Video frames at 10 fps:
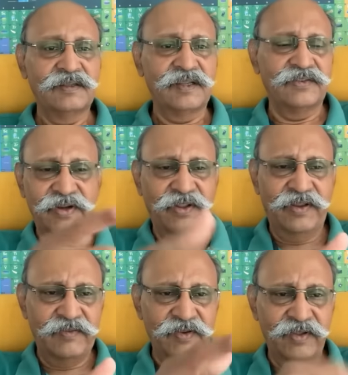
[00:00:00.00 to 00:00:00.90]
Yesterday
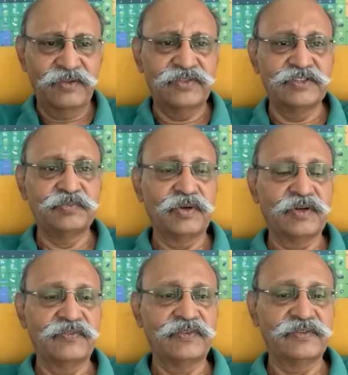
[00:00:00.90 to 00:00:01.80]
evening also I
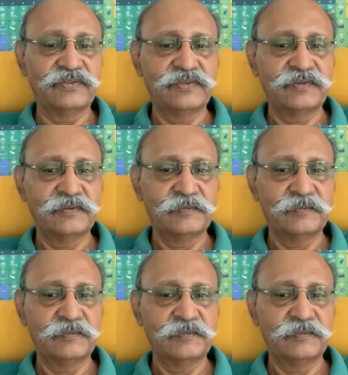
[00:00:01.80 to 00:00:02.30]
spoke of this.